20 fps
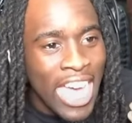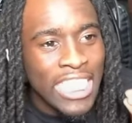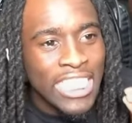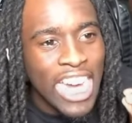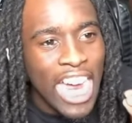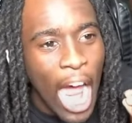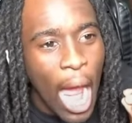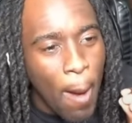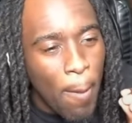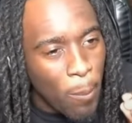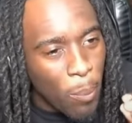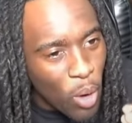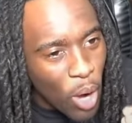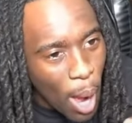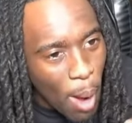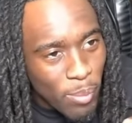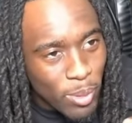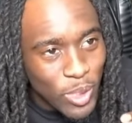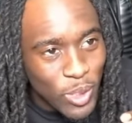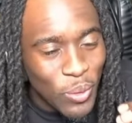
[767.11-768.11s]
Chat, I
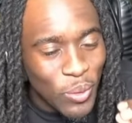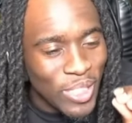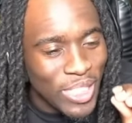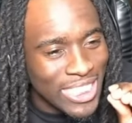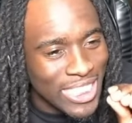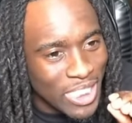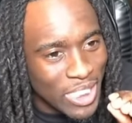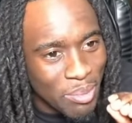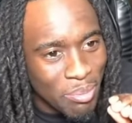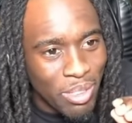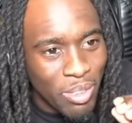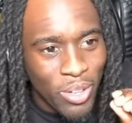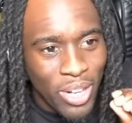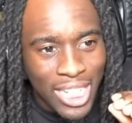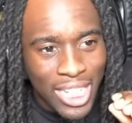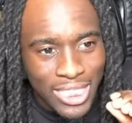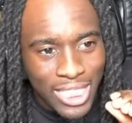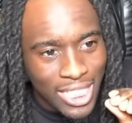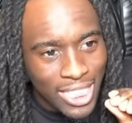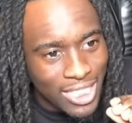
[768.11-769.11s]
promise you. Listen to me when
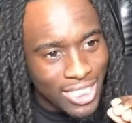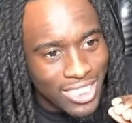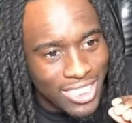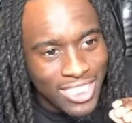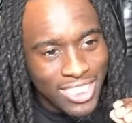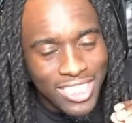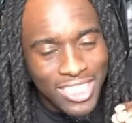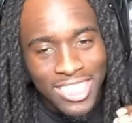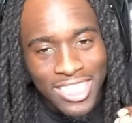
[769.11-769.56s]
I say this.